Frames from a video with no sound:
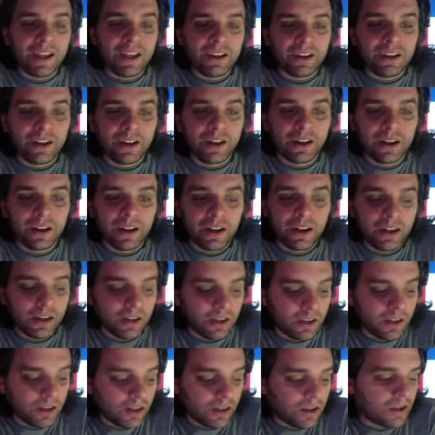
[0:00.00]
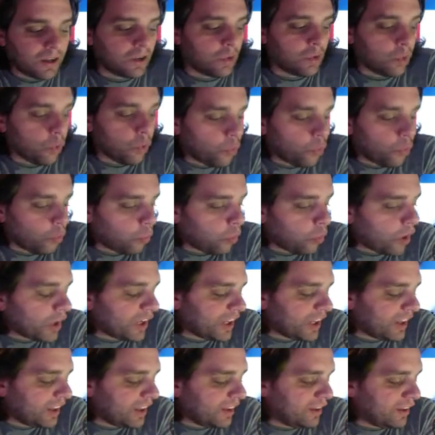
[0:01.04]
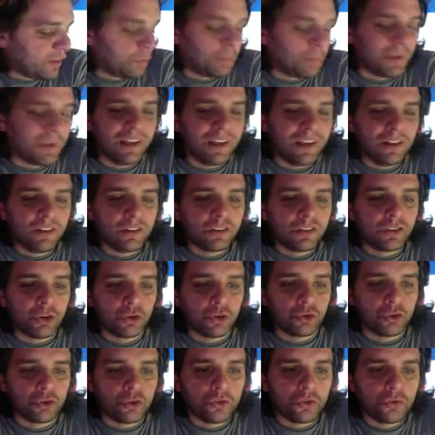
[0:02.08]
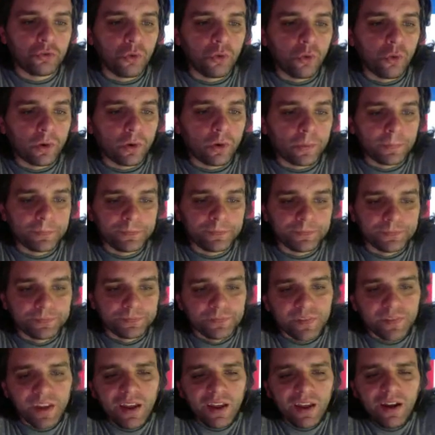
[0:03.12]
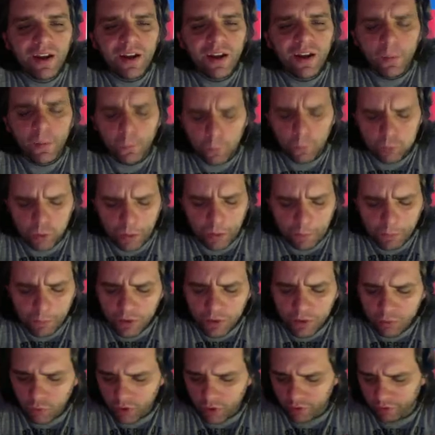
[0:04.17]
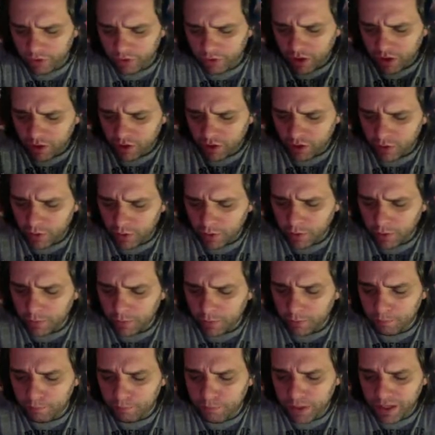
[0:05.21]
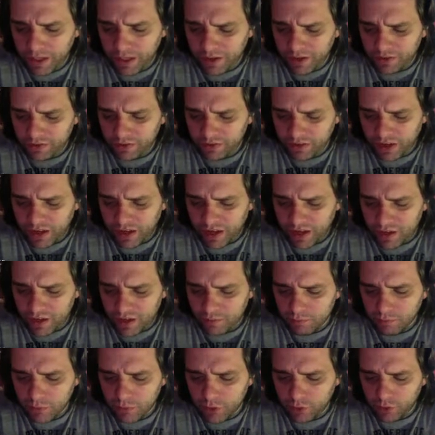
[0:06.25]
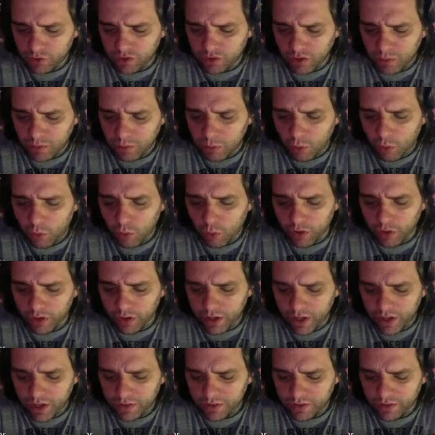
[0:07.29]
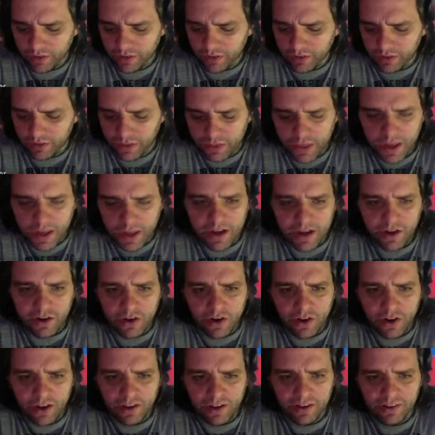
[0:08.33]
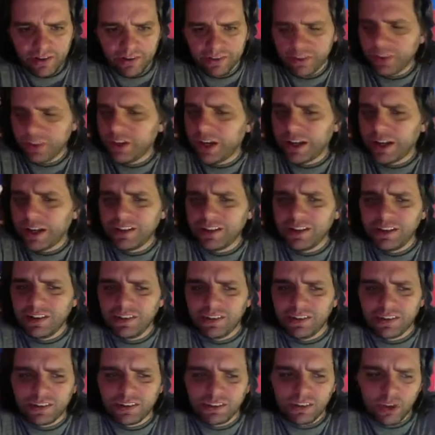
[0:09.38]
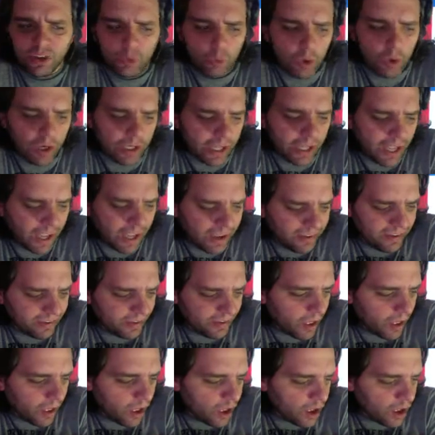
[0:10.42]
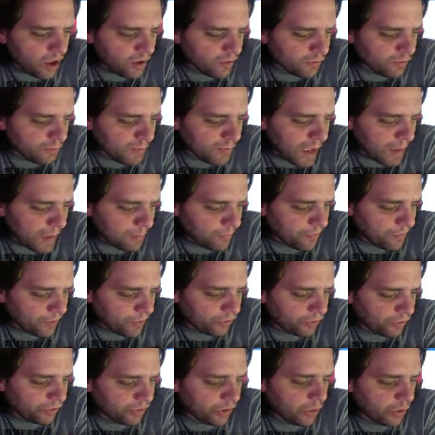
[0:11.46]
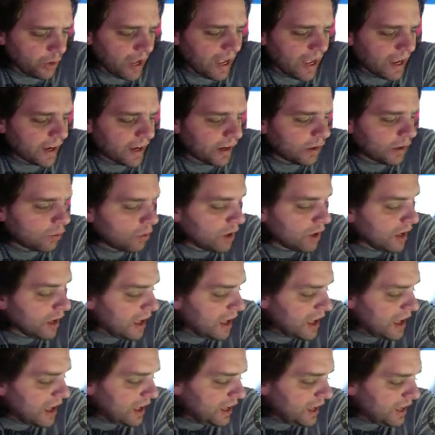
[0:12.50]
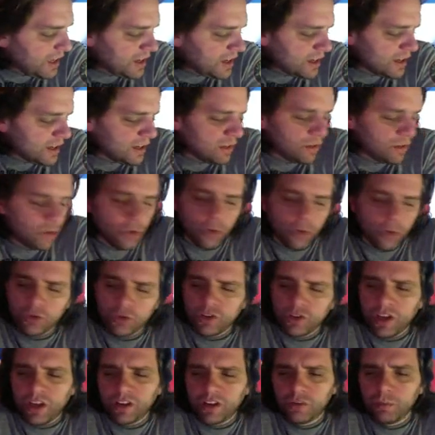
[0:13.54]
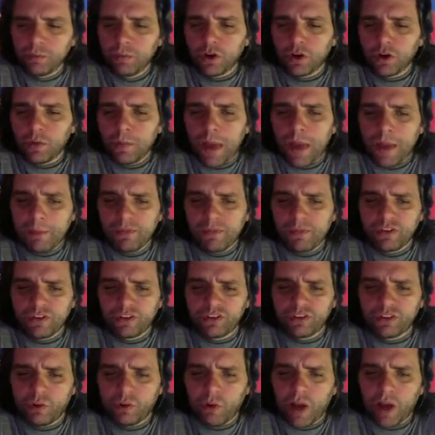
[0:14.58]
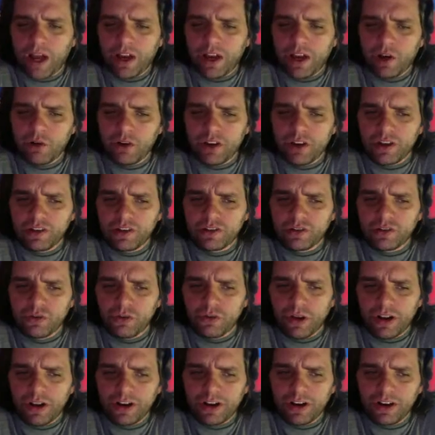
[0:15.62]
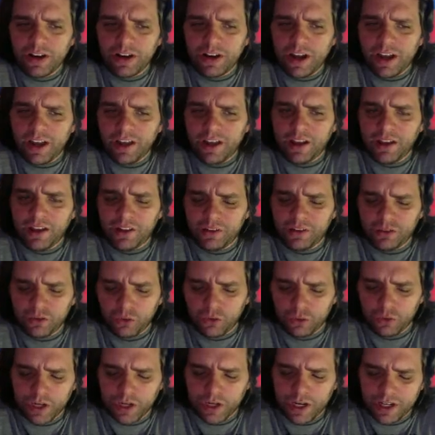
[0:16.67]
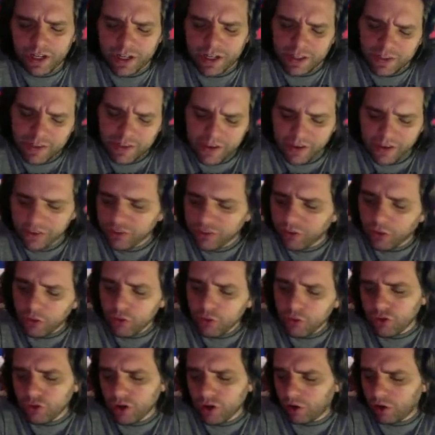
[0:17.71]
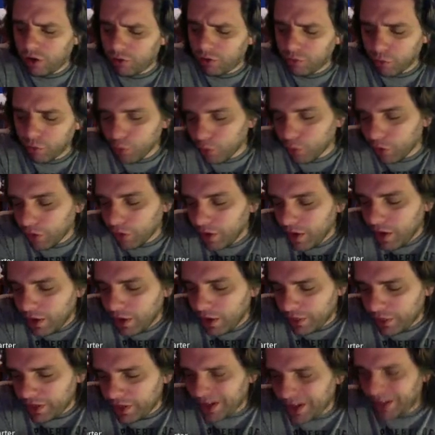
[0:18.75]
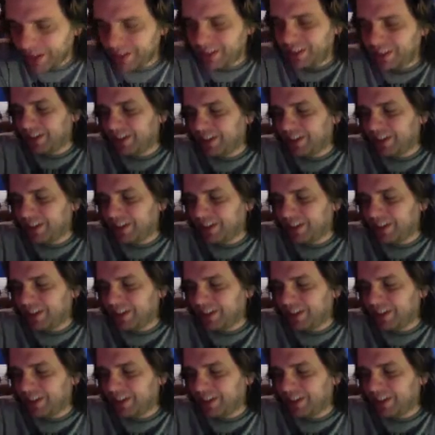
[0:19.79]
what is being searched for. Probably one of our biggest and most important cases there is the 1961 case of Mapp versus Ohio. In your textbook, Mapp versus Ohio is credited as creating the exclusionary rule, the idea